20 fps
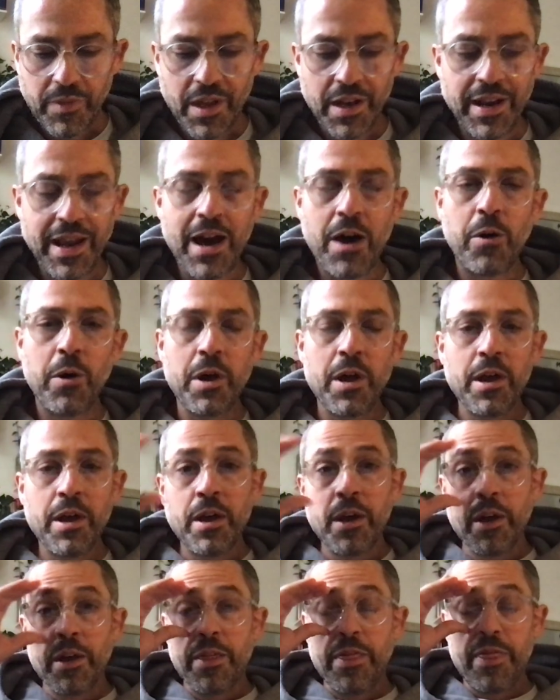Now,
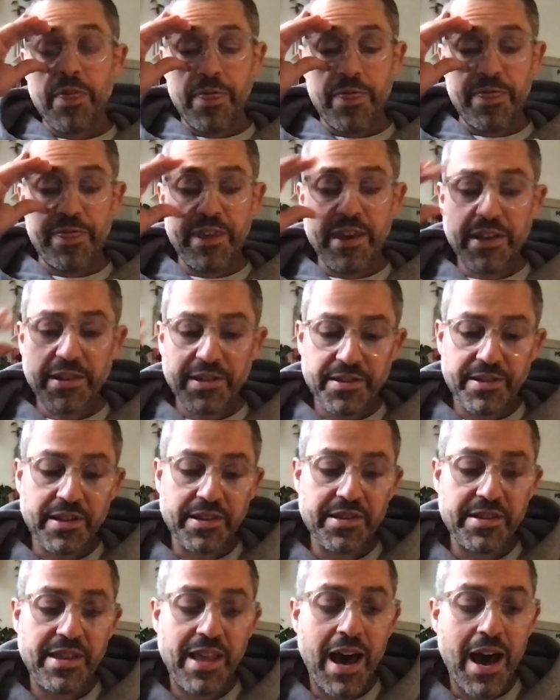this does
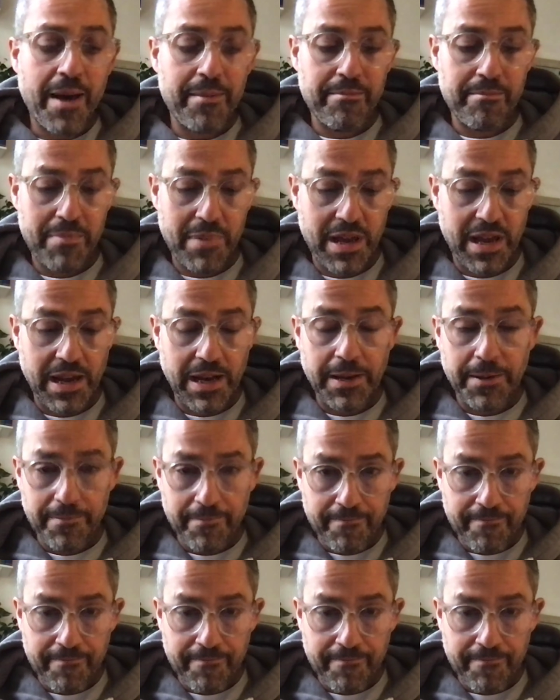not mean